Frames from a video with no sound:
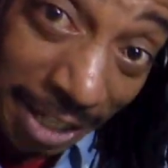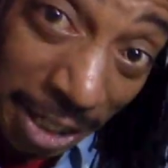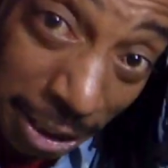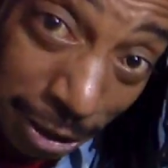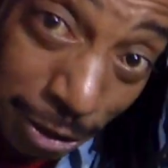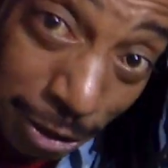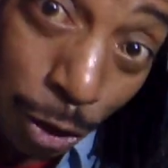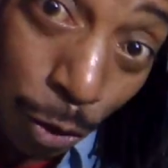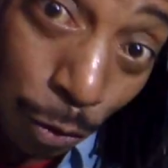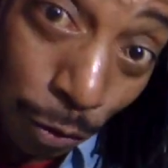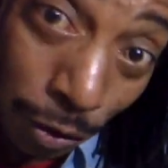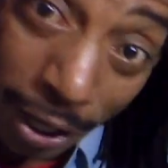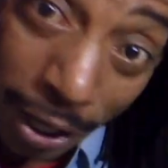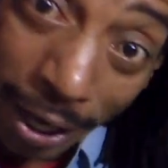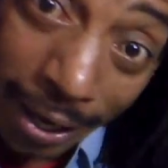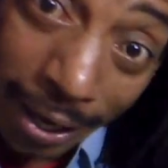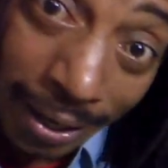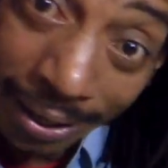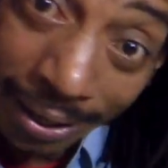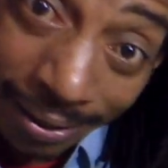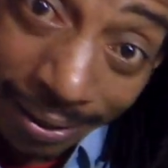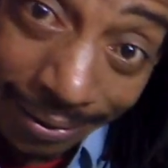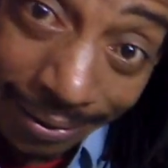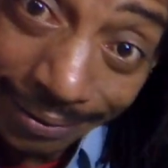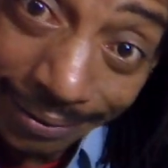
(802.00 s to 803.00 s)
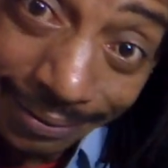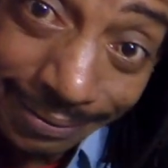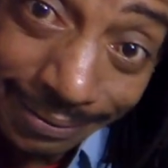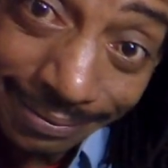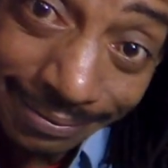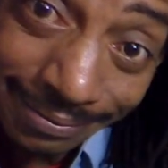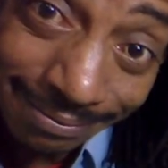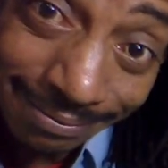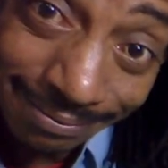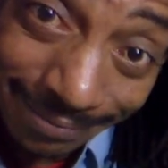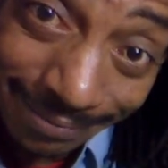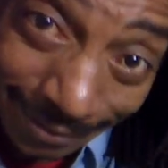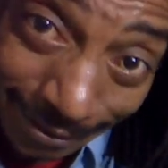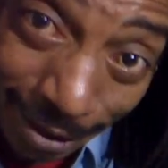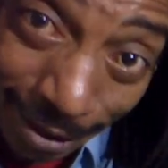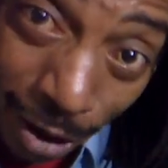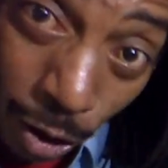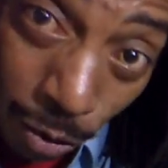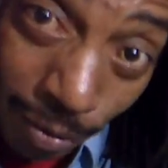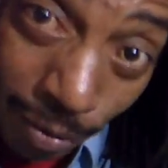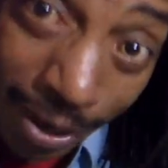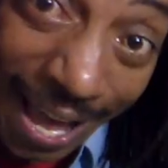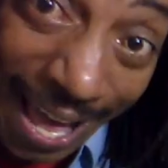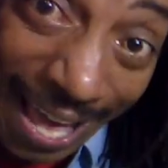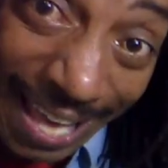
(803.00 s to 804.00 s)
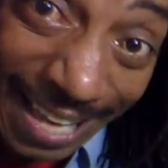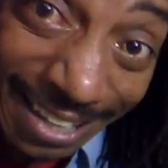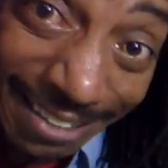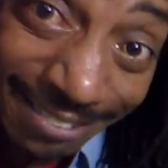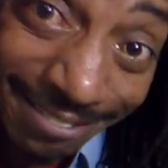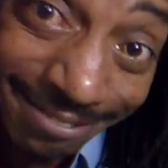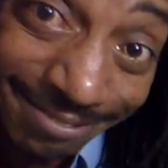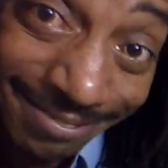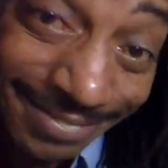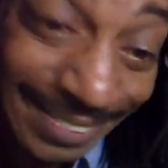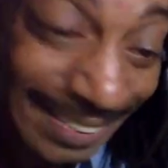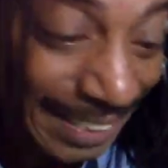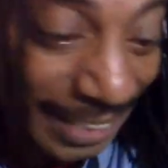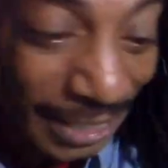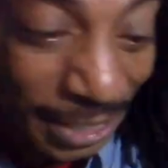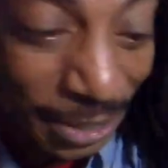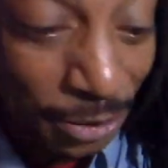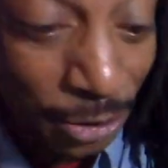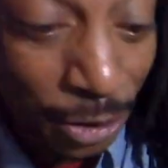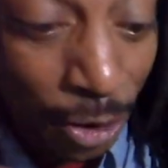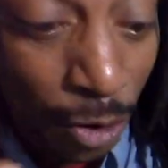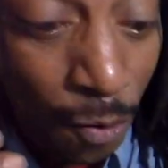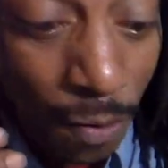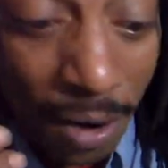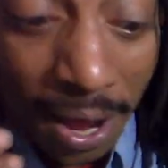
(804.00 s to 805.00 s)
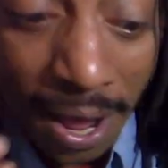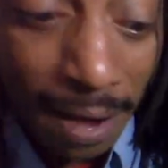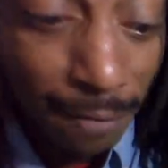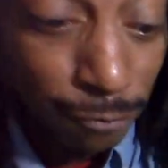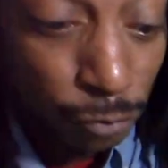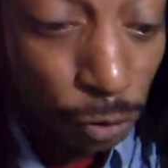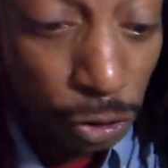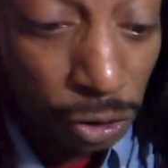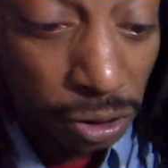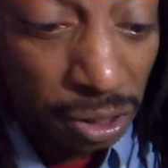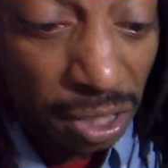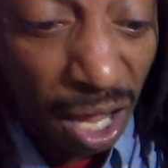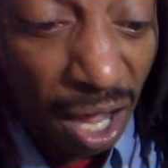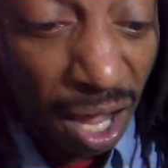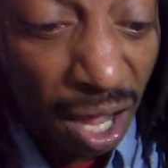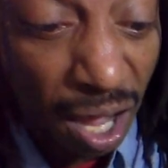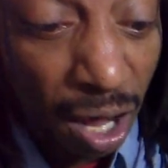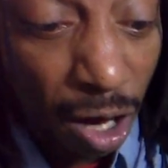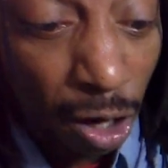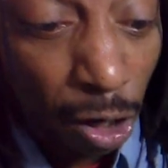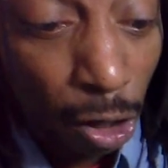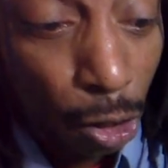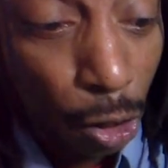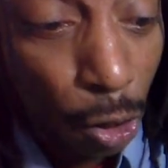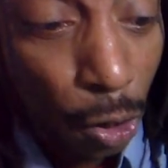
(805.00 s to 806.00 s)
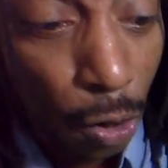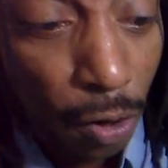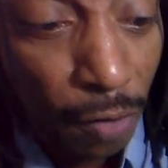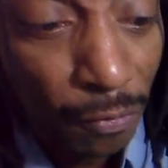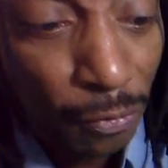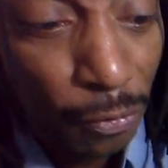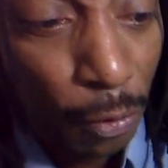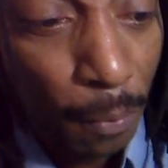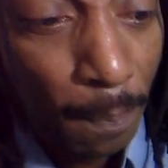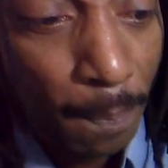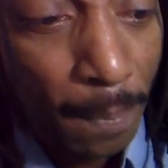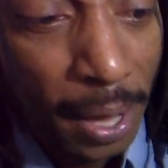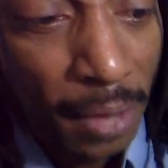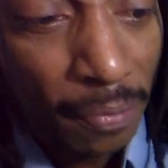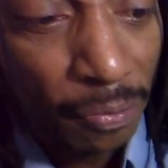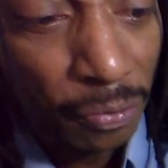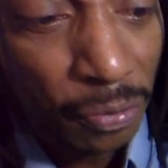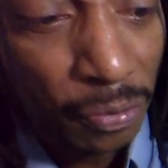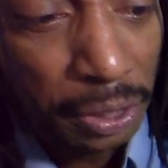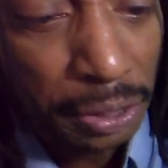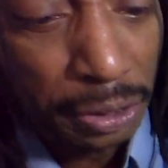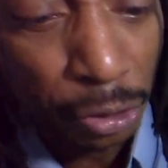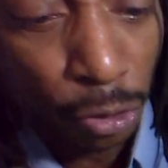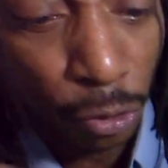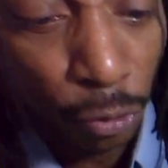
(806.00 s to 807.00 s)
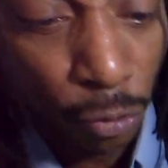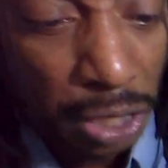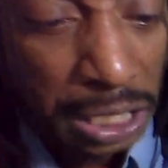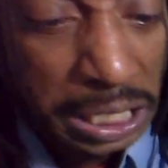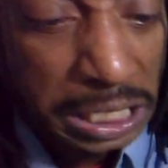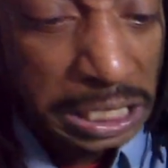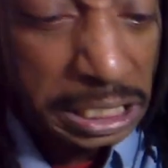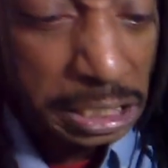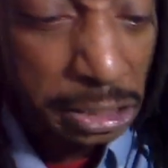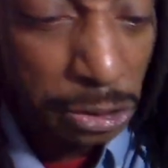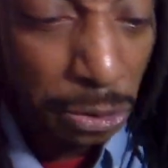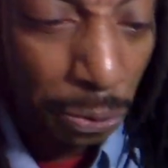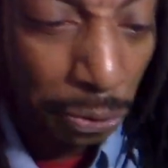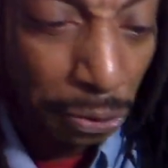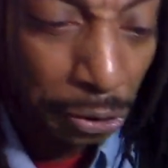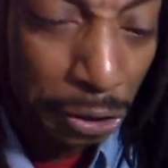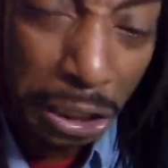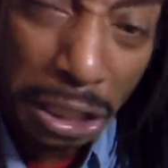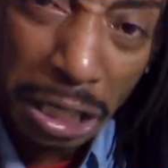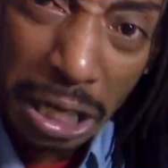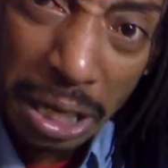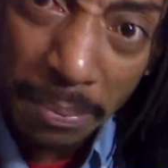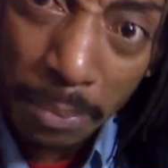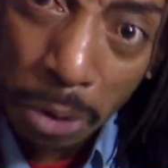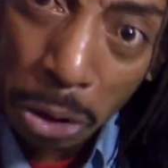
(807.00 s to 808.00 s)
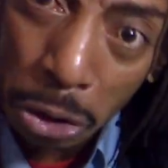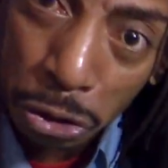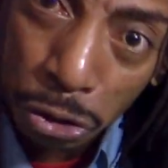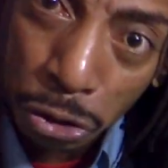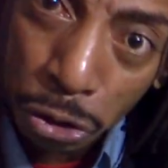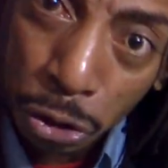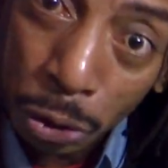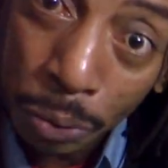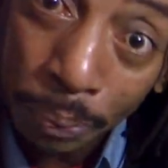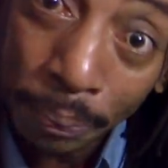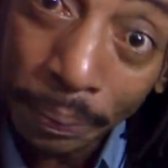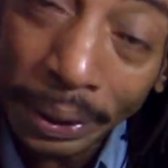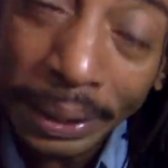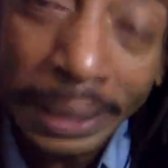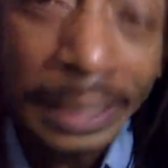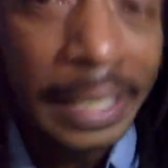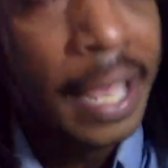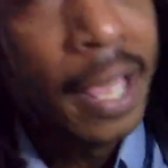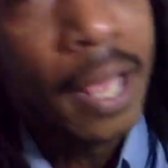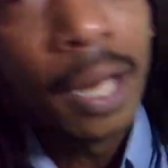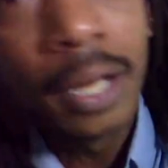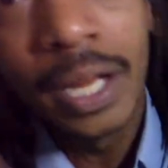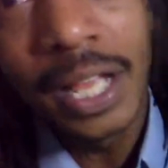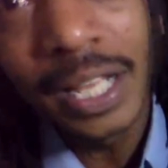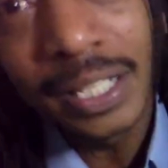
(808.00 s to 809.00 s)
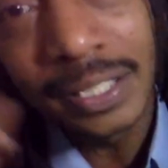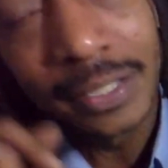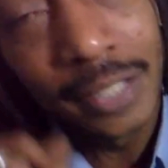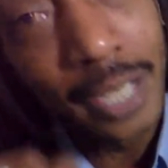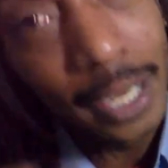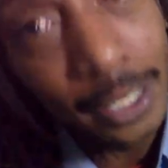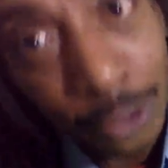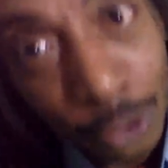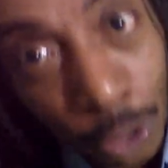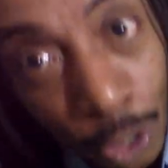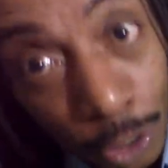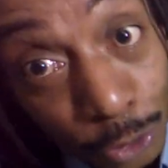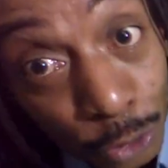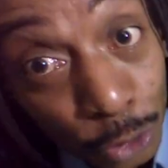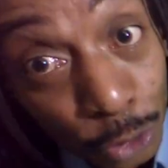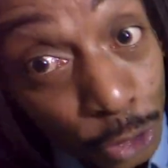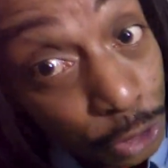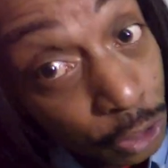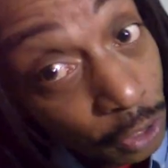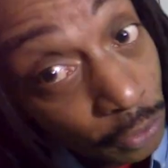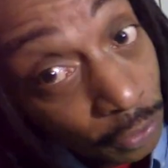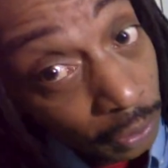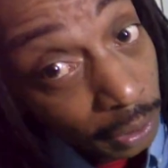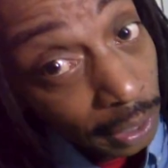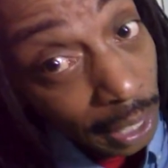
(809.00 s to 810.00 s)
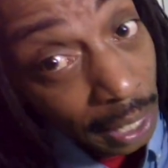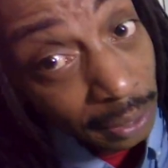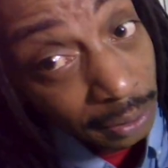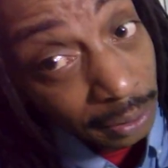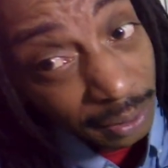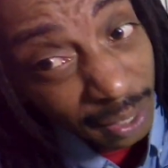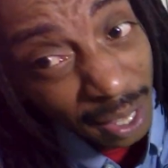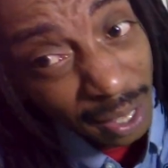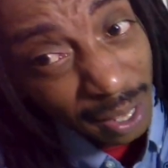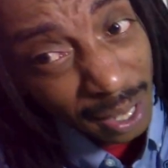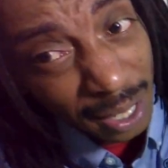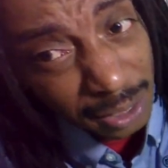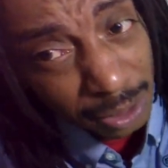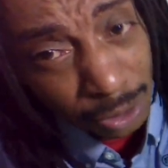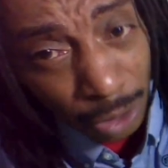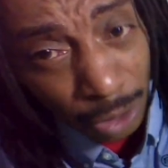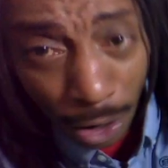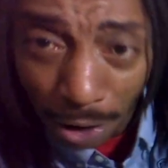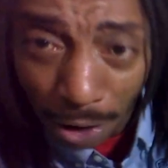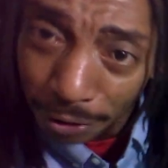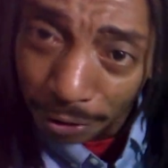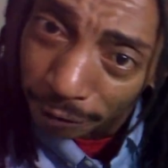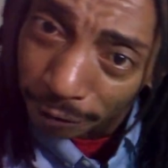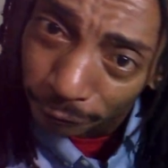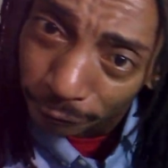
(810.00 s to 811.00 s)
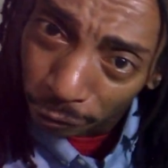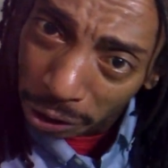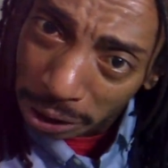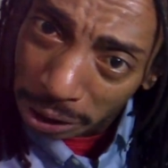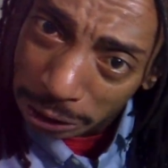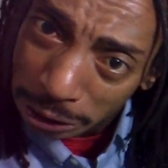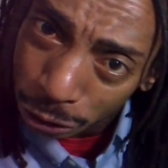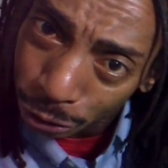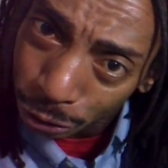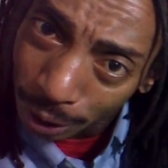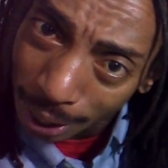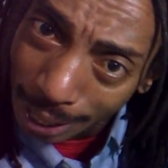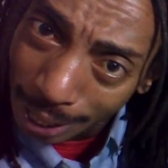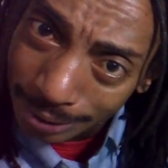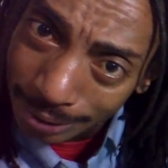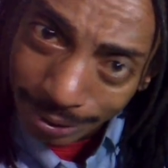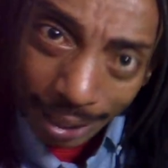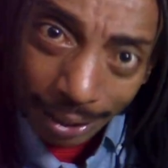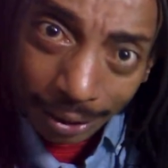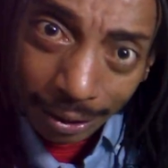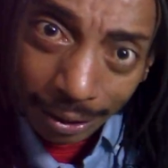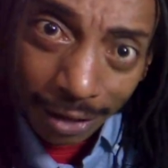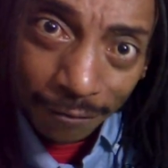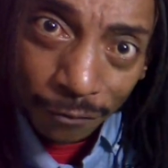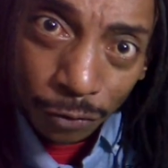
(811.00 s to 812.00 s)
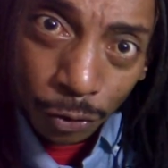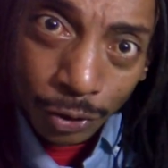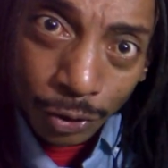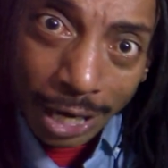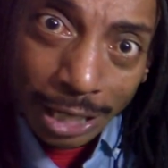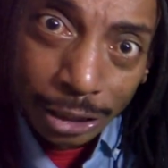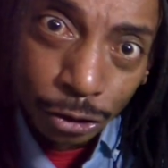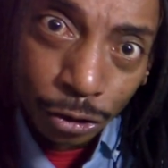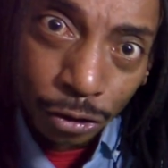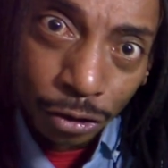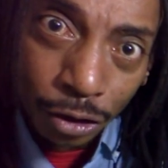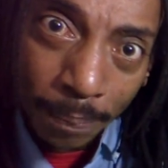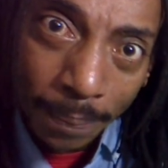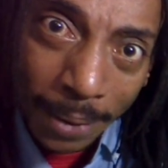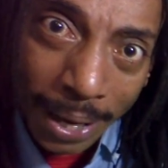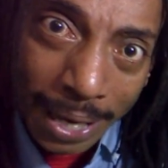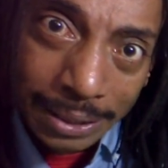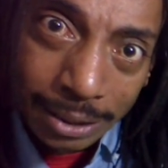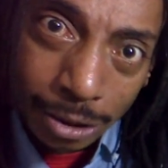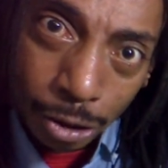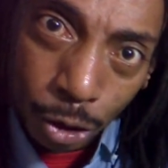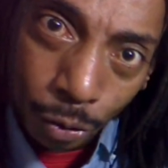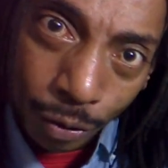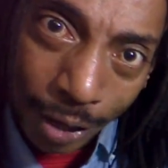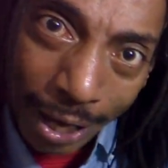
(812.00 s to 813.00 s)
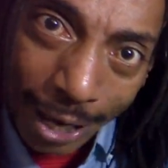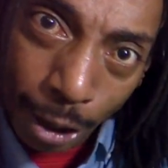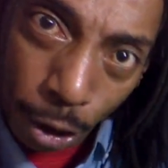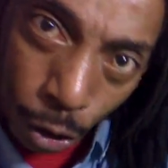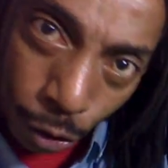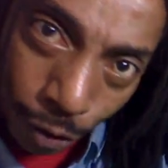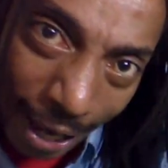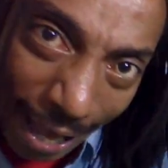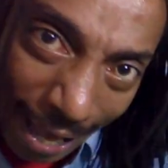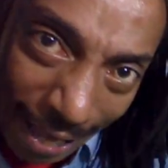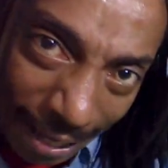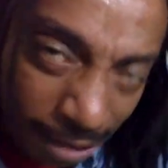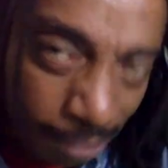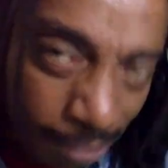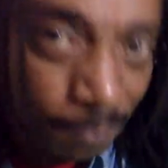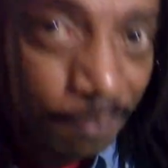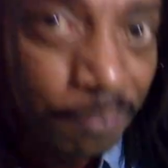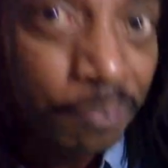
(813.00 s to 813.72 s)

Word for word: it's okay. Okay? You don't have to uh, call their method crazy or dumb or stupid. Let's not talk to each other like that as gardening friends, you guys. I love you guys. You're the best. Okay, okay.